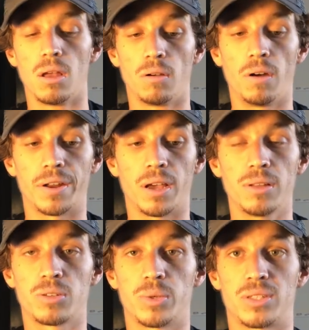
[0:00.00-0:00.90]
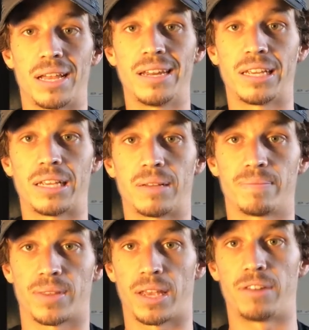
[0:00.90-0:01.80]
right here." So we're standing
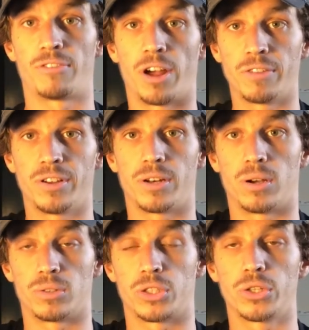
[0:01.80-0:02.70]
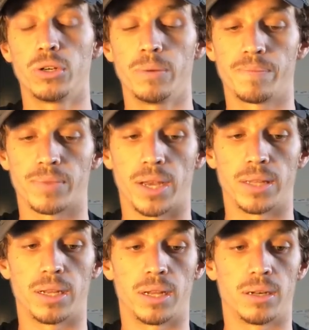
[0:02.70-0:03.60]
in front of it on the shore,
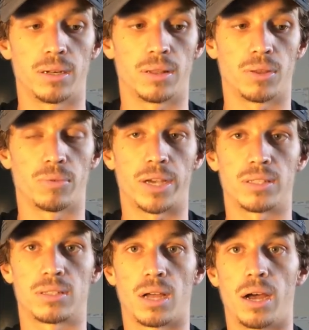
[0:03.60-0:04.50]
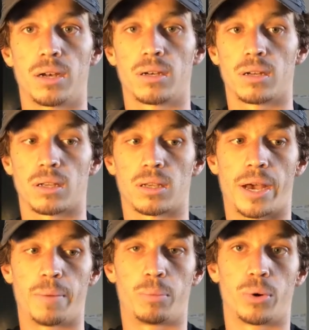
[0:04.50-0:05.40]
and then the race start
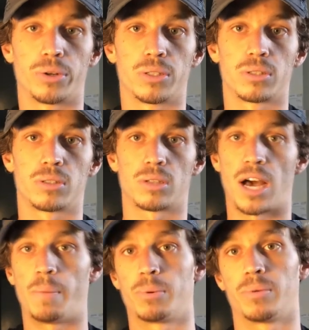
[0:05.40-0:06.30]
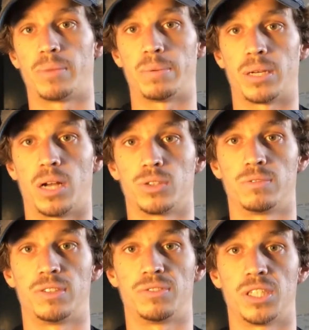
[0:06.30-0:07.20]
guy brought us up maybe
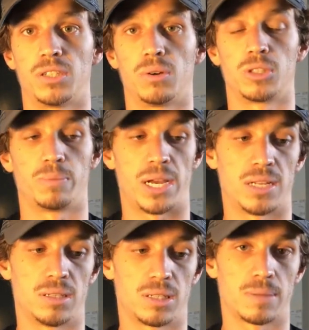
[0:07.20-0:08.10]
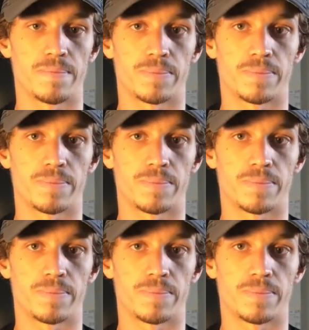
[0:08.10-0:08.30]
150, 200 meters